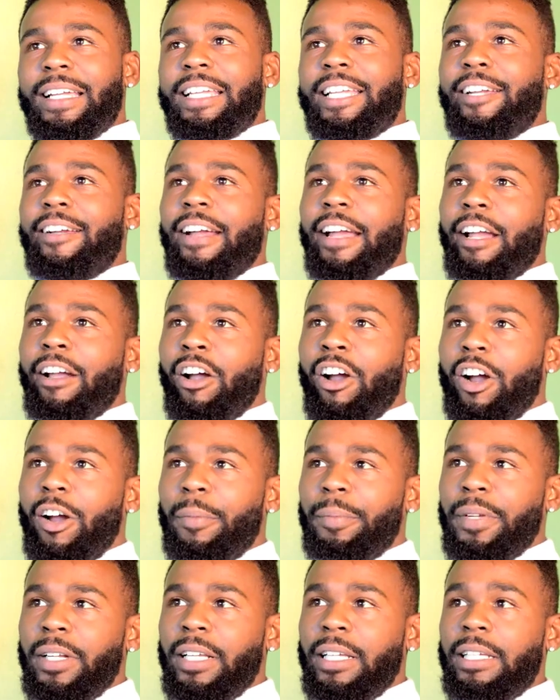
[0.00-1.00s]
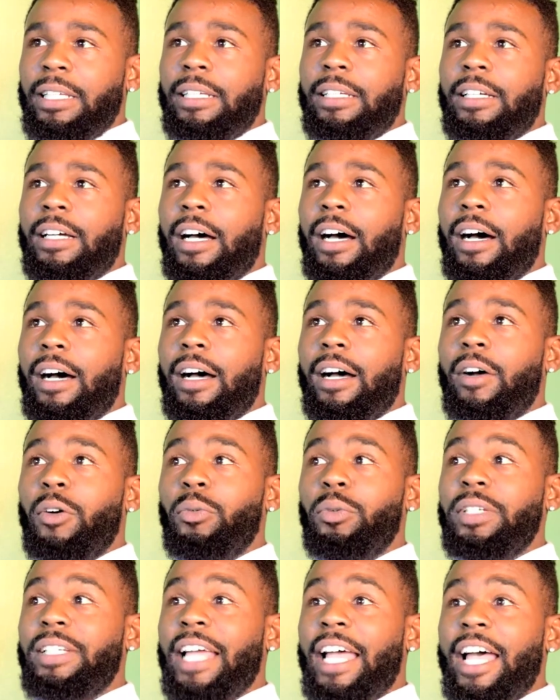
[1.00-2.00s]
Here at Harmony,
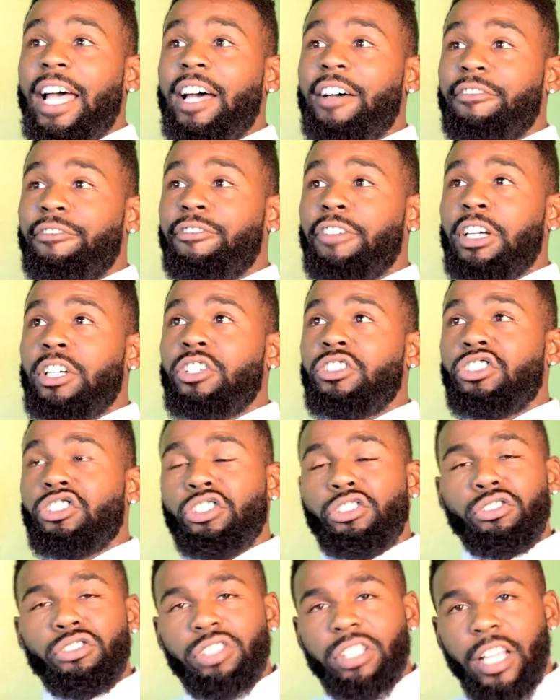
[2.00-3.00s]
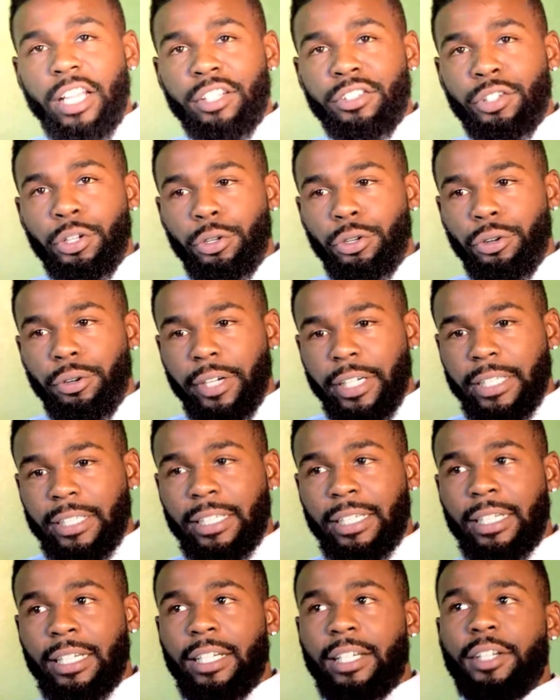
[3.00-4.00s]
we have Tuesday
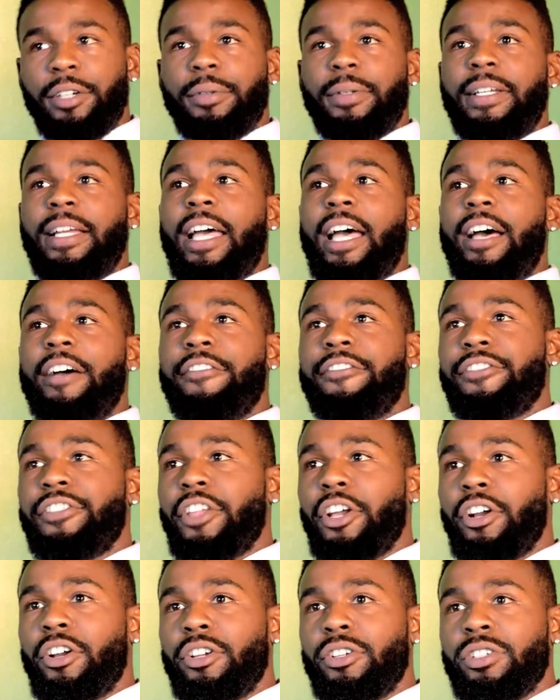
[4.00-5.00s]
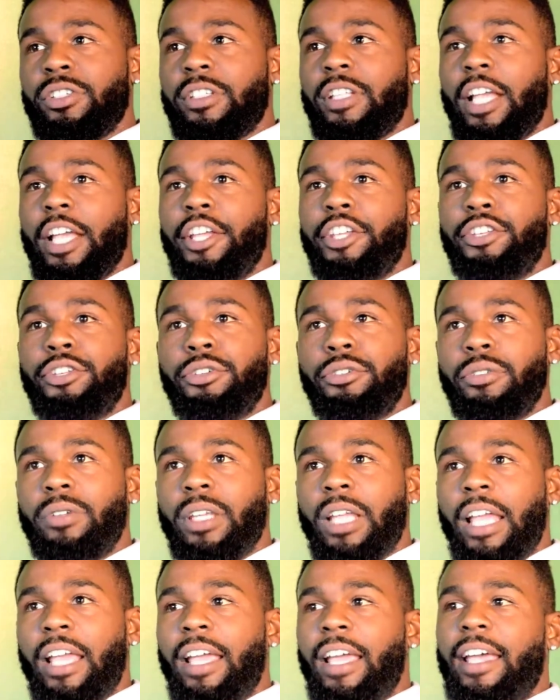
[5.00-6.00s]
tutoring, we have Thursday You
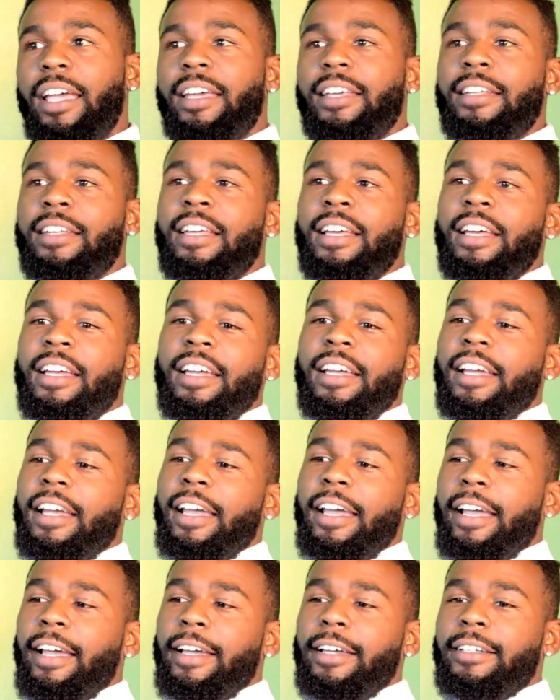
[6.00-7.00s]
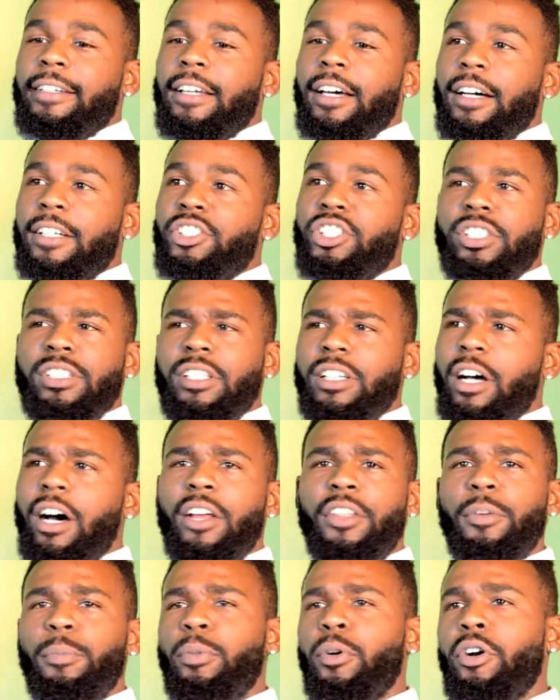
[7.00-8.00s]
Can, and just
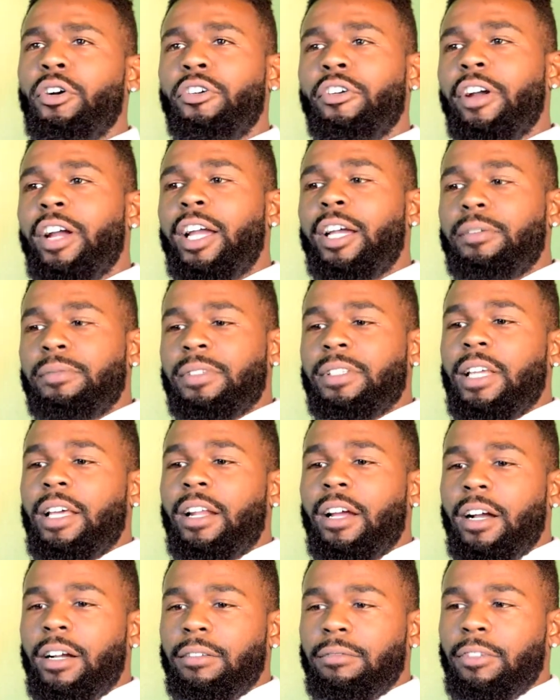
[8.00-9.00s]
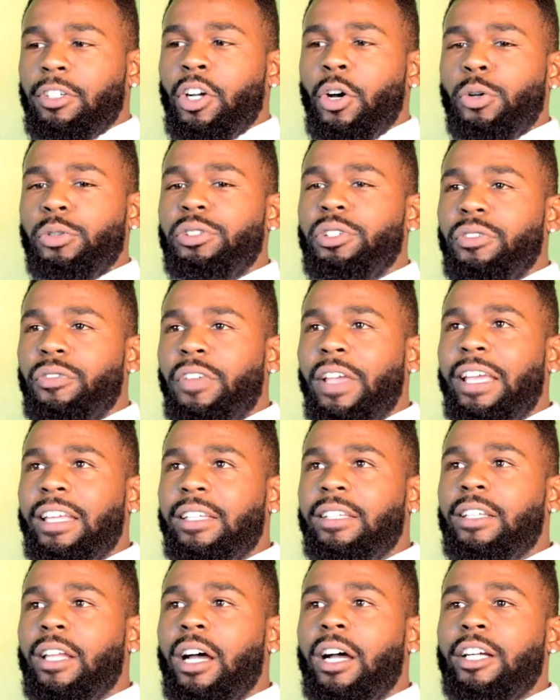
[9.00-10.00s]
other programs that are
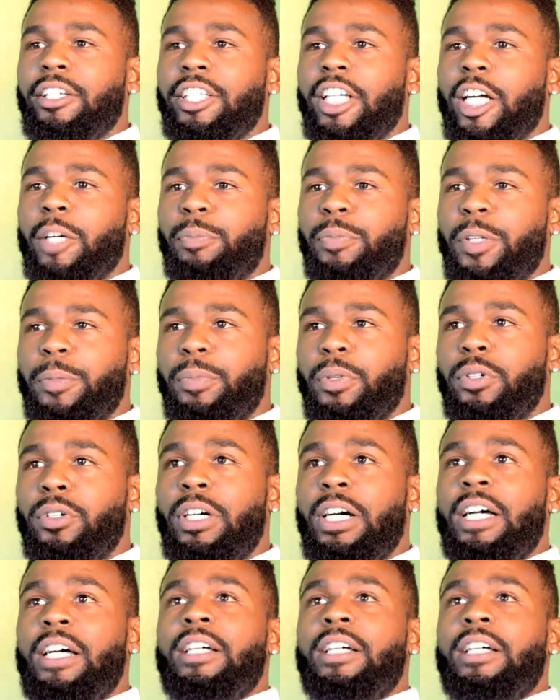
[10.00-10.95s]
cultivating our young people.